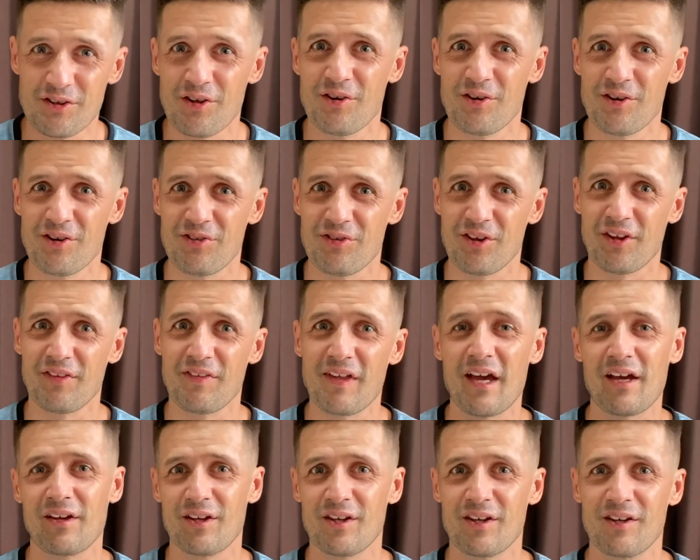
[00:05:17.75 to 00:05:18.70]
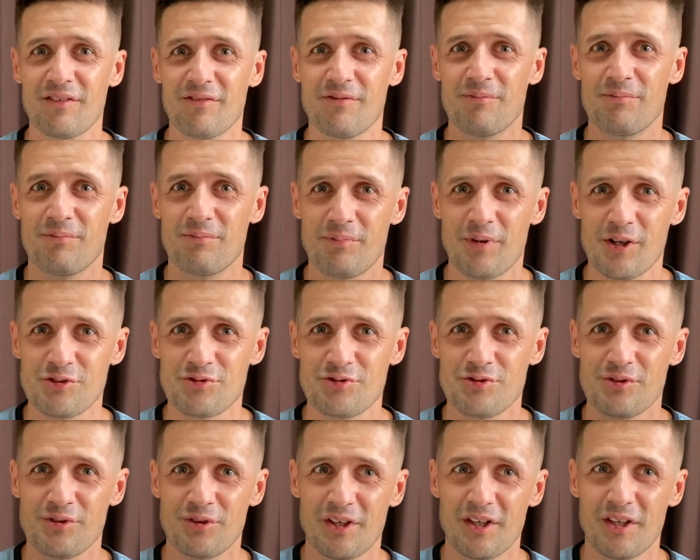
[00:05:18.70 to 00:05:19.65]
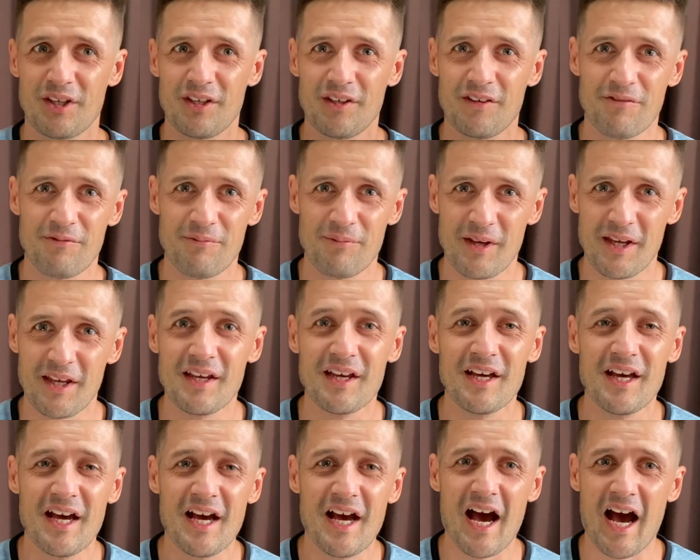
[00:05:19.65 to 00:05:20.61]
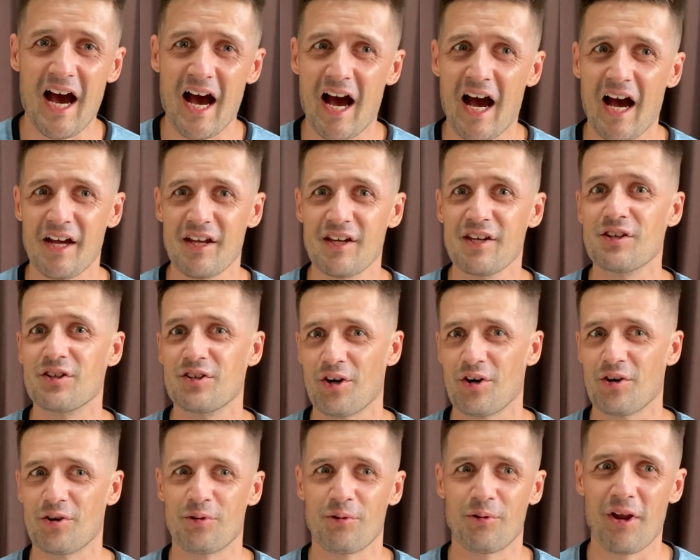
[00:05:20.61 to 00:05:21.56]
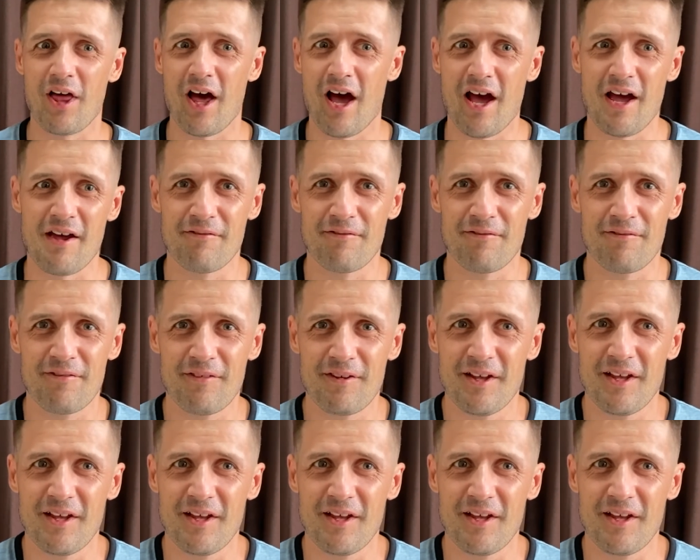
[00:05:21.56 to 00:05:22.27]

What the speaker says: the only thing that can give person who can give me eternal life.